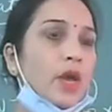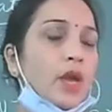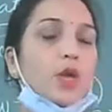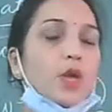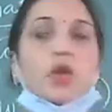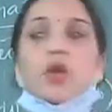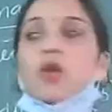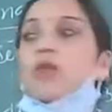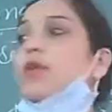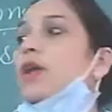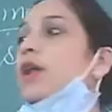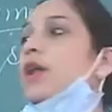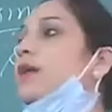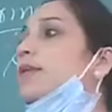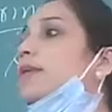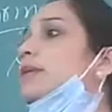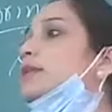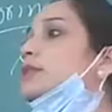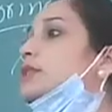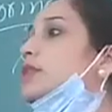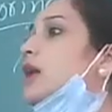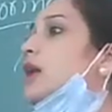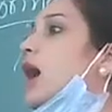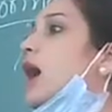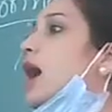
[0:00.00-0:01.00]
You will
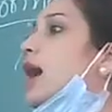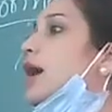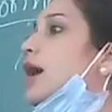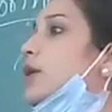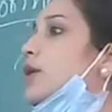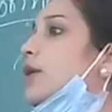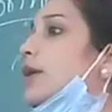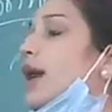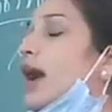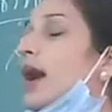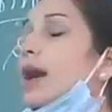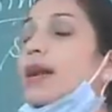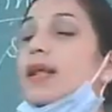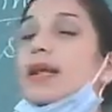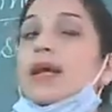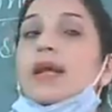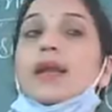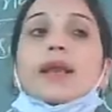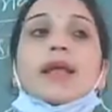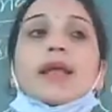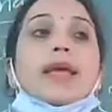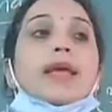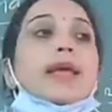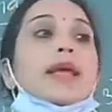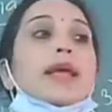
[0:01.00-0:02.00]
start your article
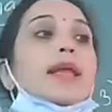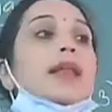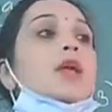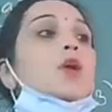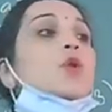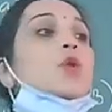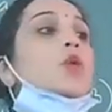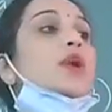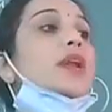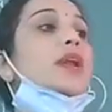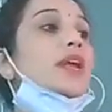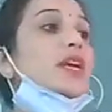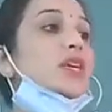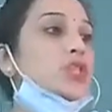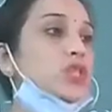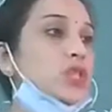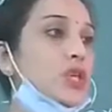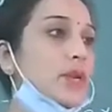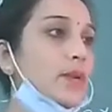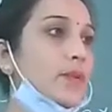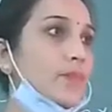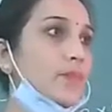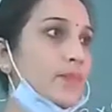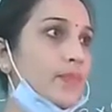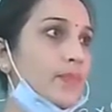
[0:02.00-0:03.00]
like any
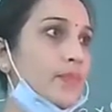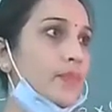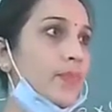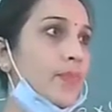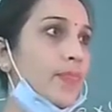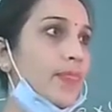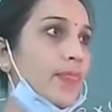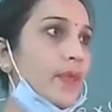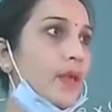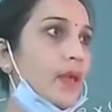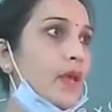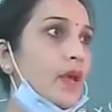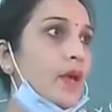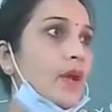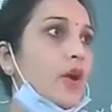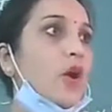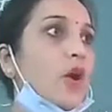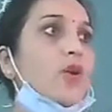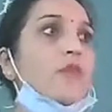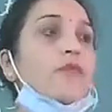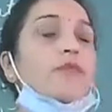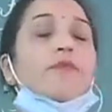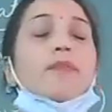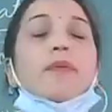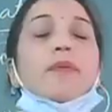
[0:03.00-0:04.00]
quotation,
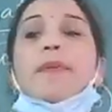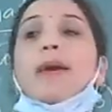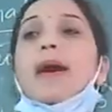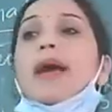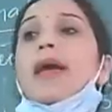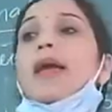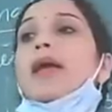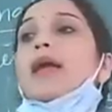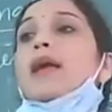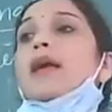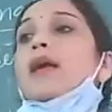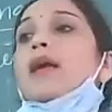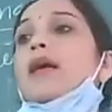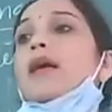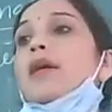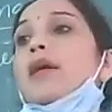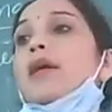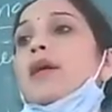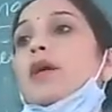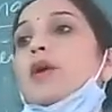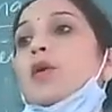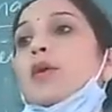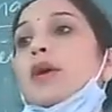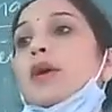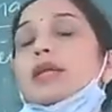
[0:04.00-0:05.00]
or
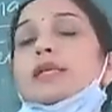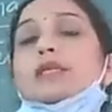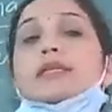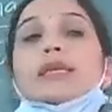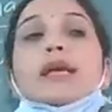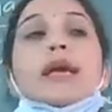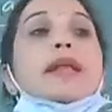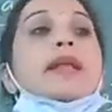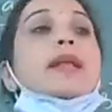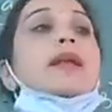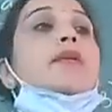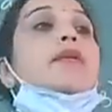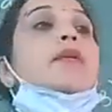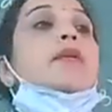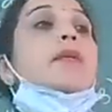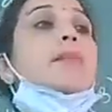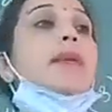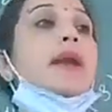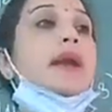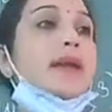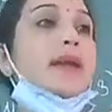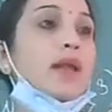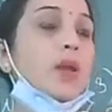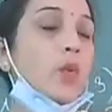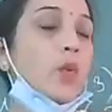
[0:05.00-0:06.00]
by you can say any
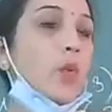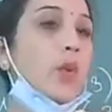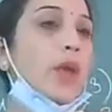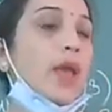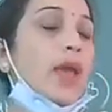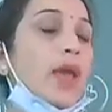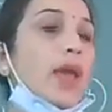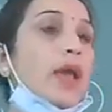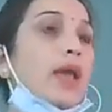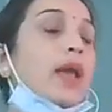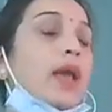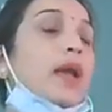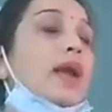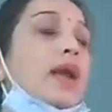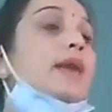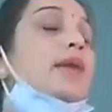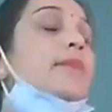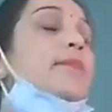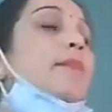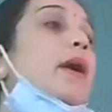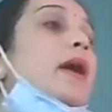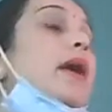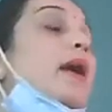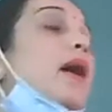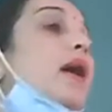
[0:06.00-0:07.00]
dramatic way,
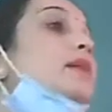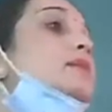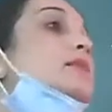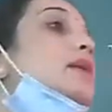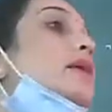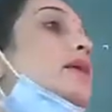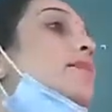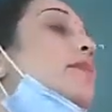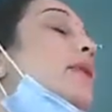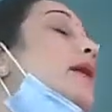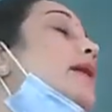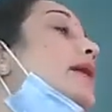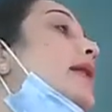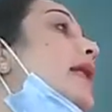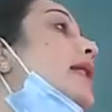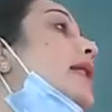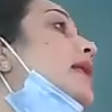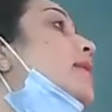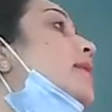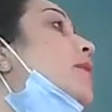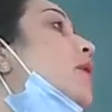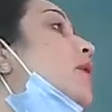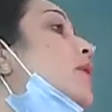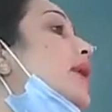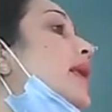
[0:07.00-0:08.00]
by
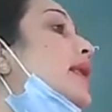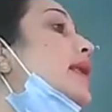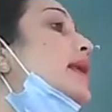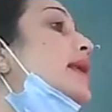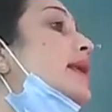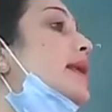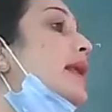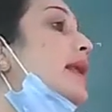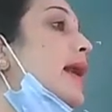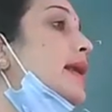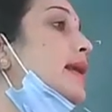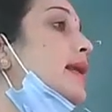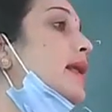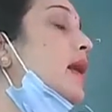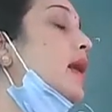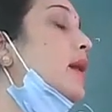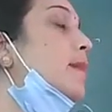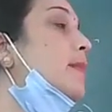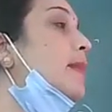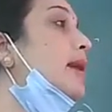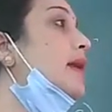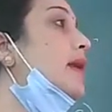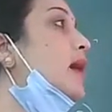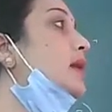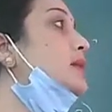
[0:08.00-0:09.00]
telling about any data,
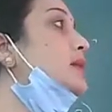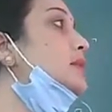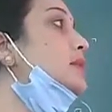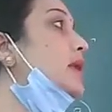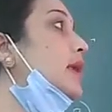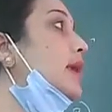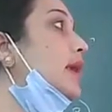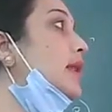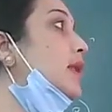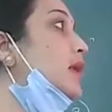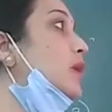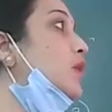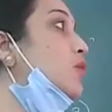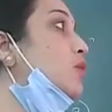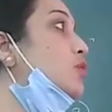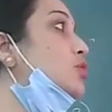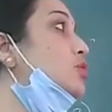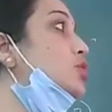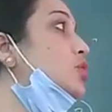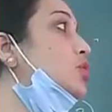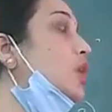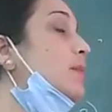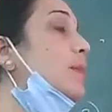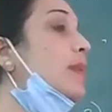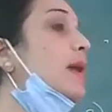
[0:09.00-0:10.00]
by asking any
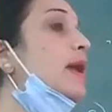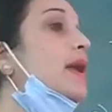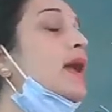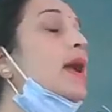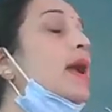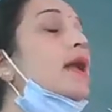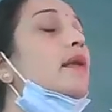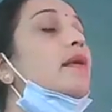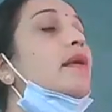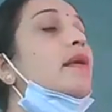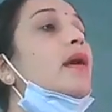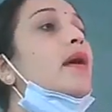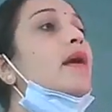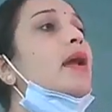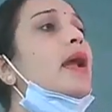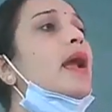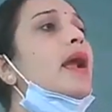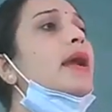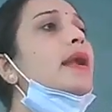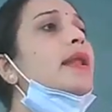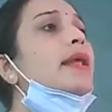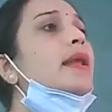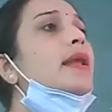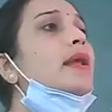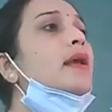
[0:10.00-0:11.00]
question, by
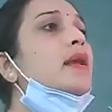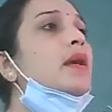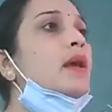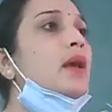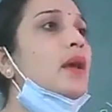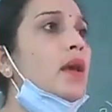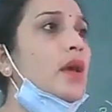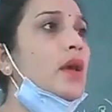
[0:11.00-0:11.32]
adding